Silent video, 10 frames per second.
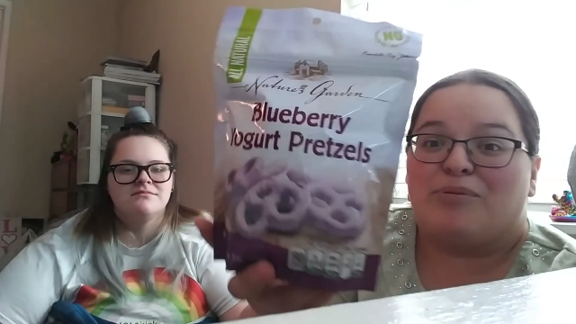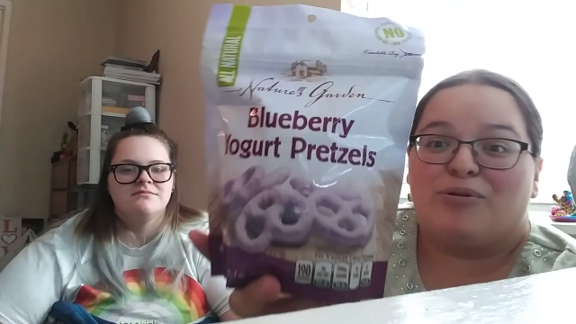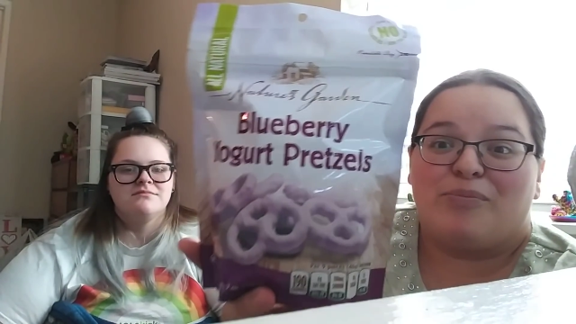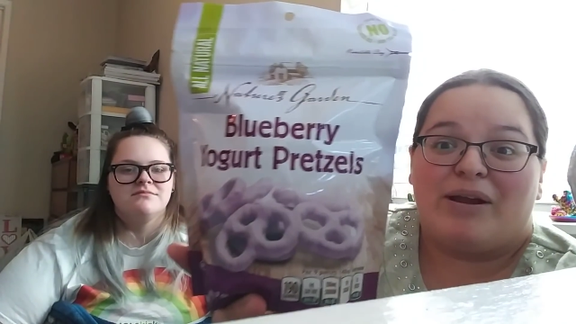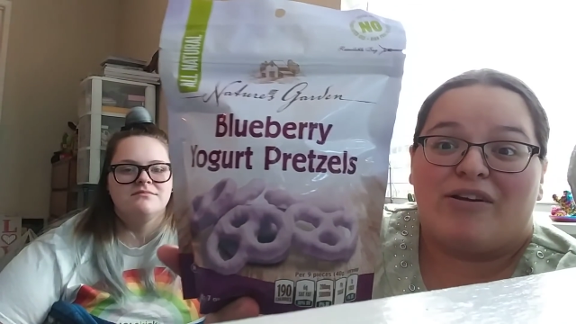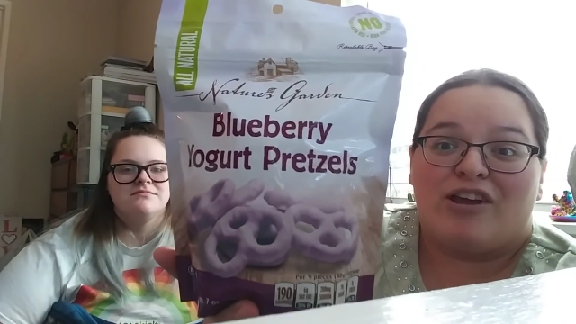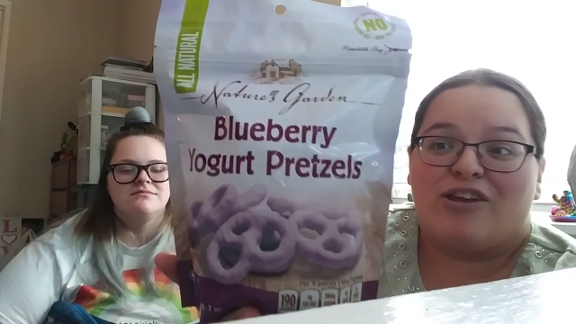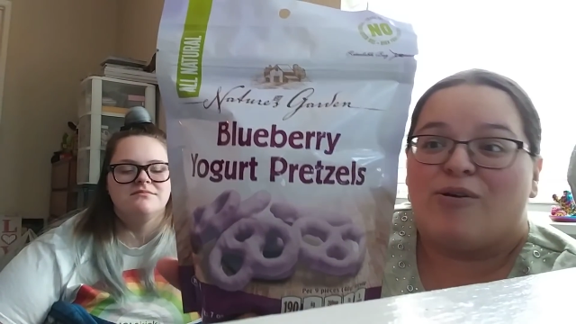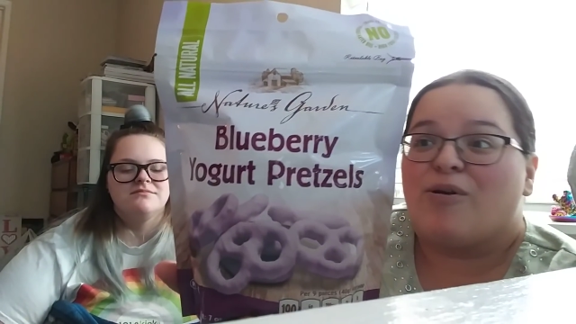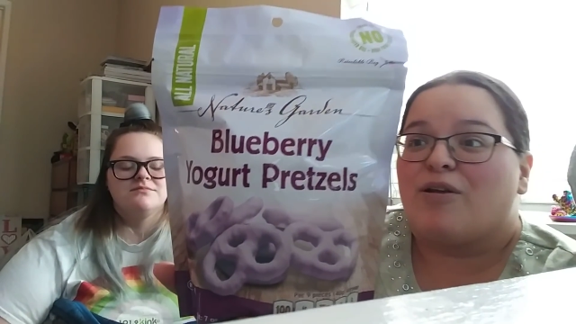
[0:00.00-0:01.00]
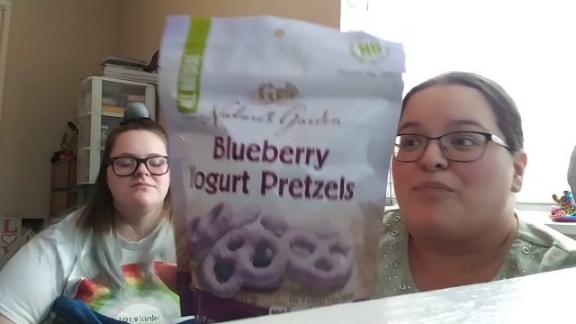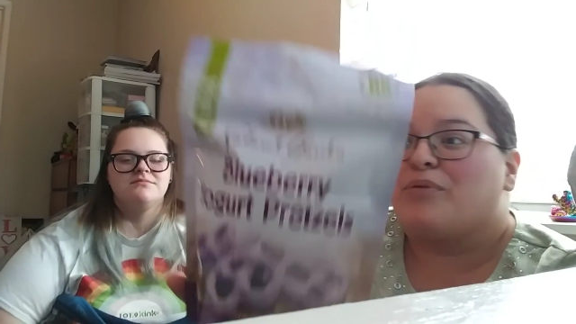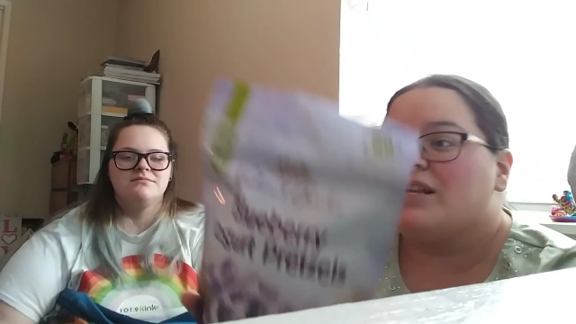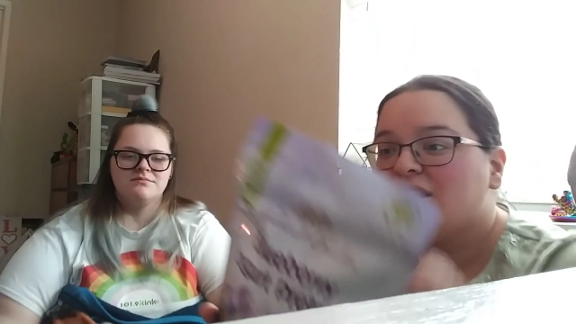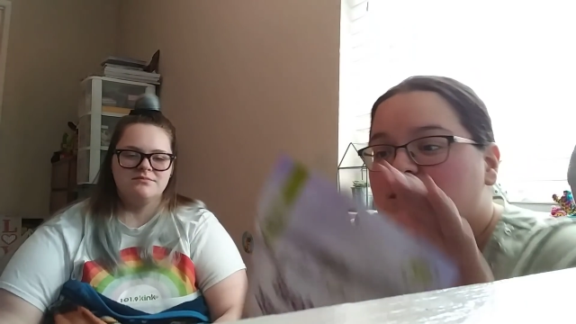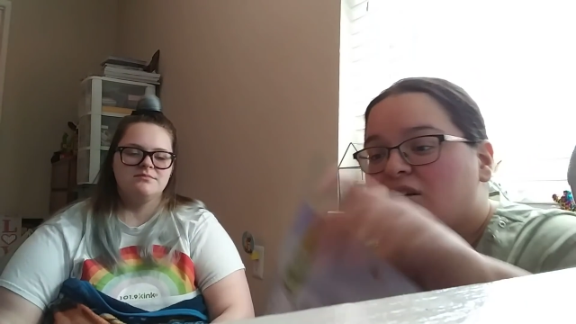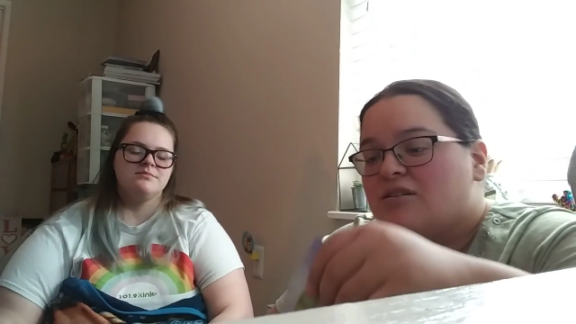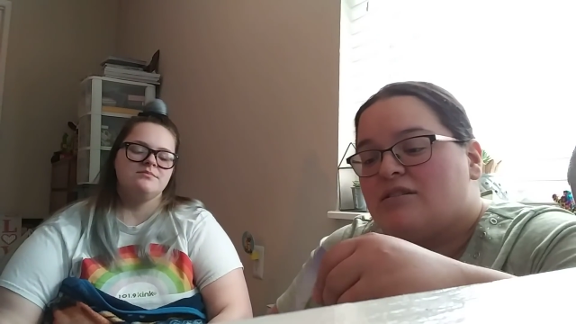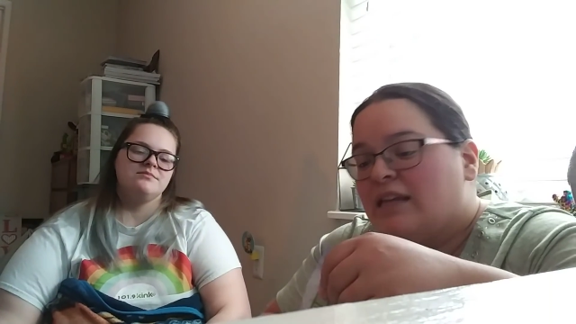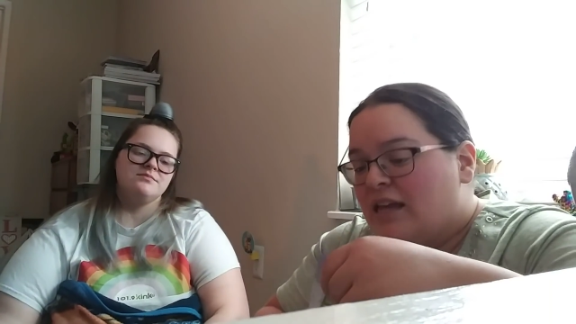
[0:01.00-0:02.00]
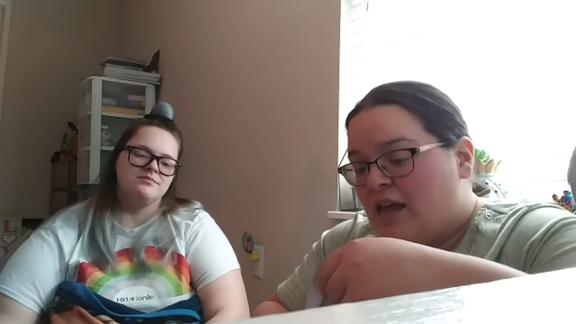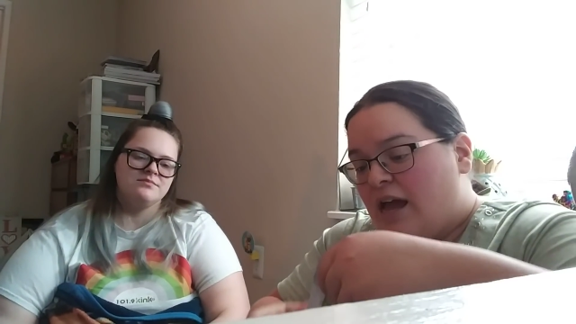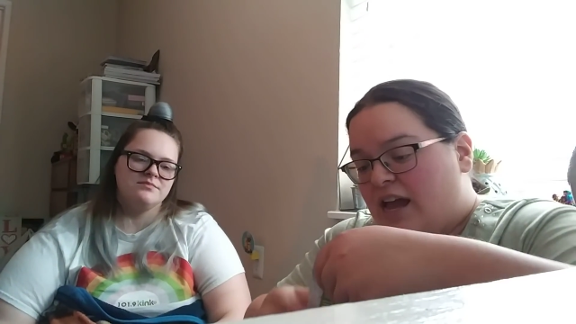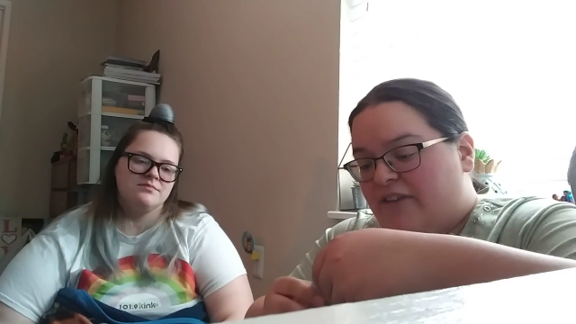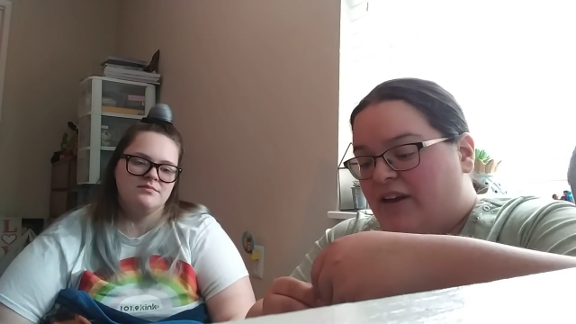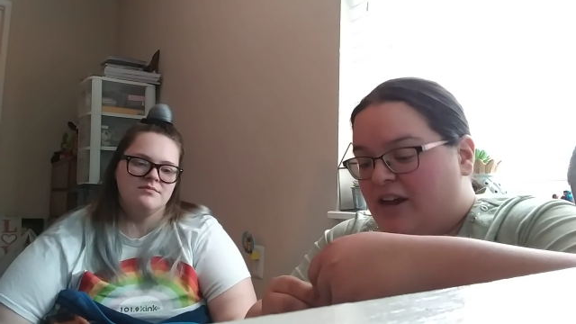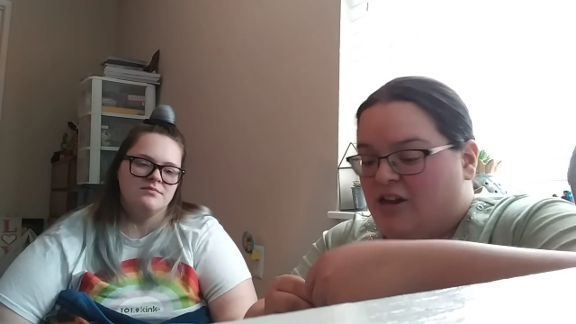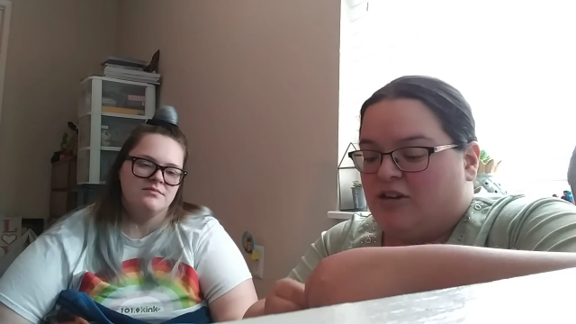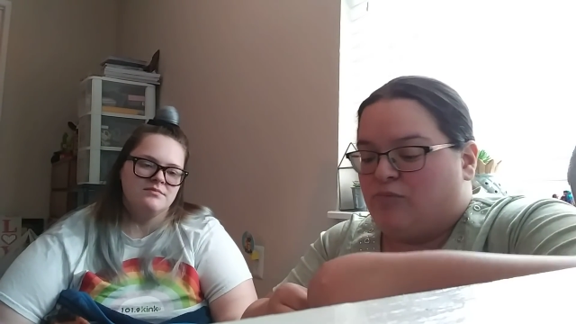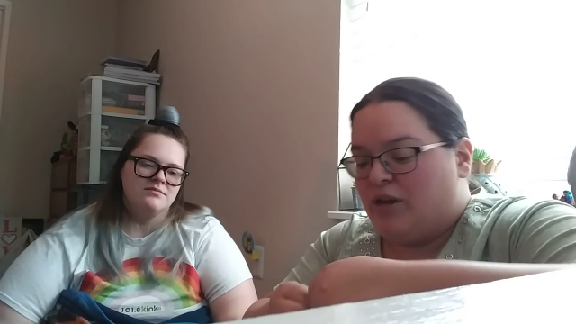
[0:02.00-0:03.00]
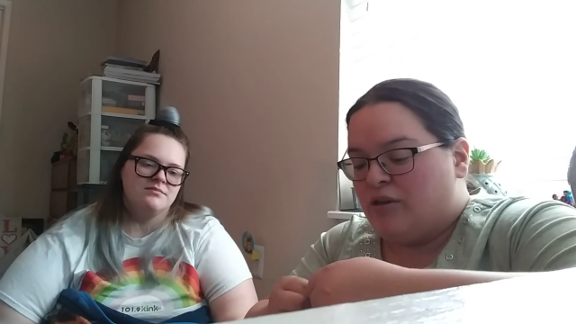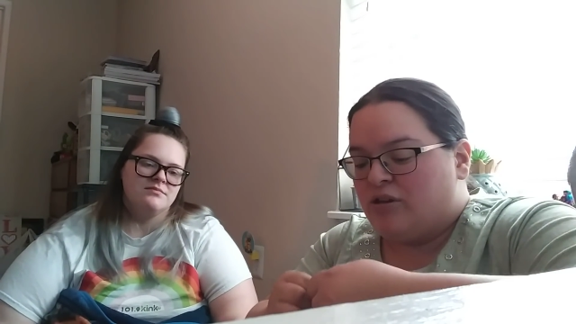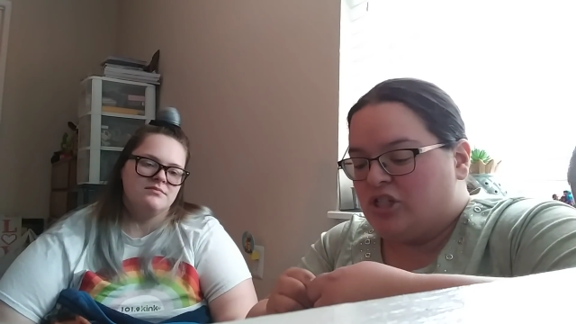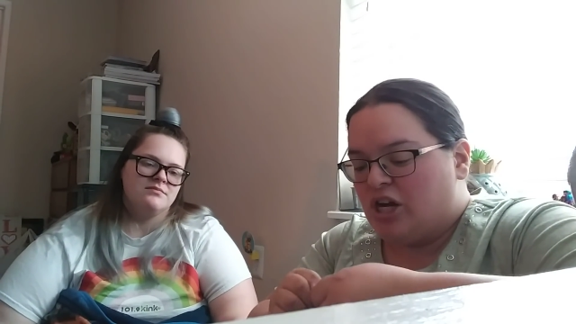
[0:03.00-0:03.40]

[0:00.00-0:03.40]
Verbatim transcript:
Speaker 1: Blueberry Yogurt Pretzels. I've had regular